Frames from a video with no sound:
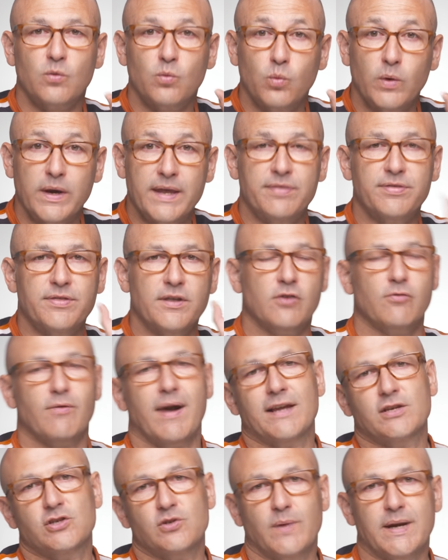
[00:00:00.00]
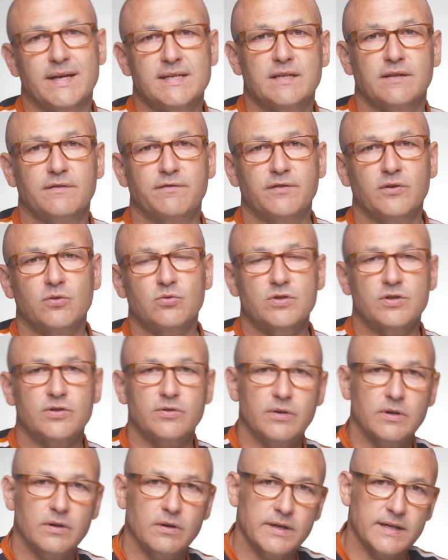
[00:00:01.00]
with the graduated
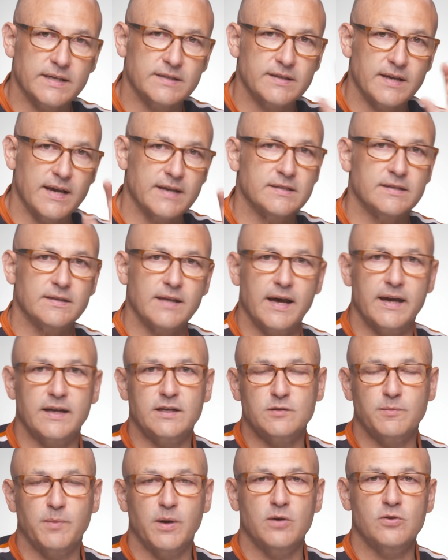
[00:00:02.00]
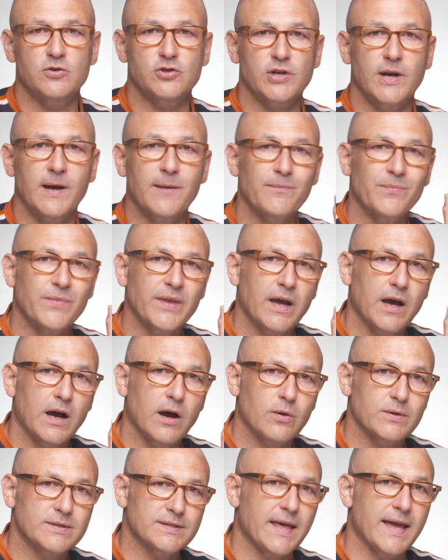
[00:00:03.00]
filter and I'd assessed that exposure,
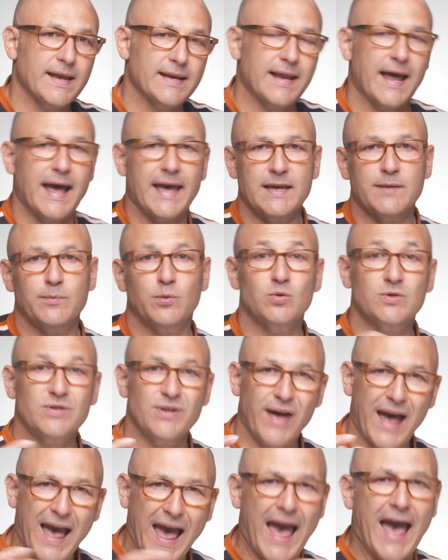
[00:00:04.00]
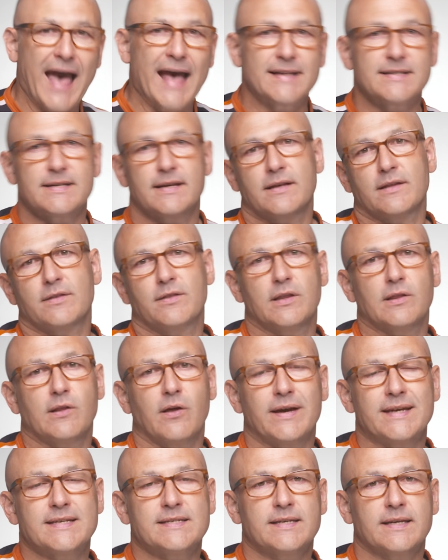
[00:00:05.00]
I was then able to add the
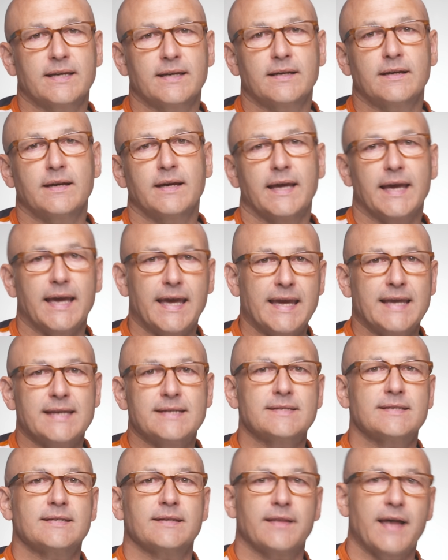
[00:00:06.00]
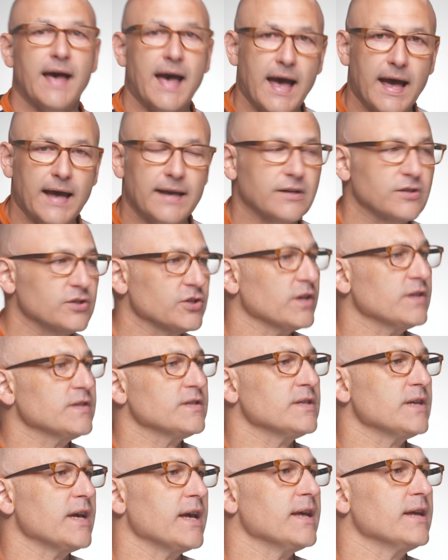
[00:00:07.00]
lighting into that and
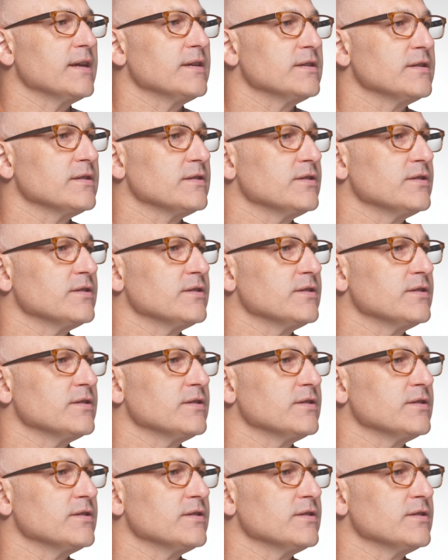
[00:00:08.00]
adjust it to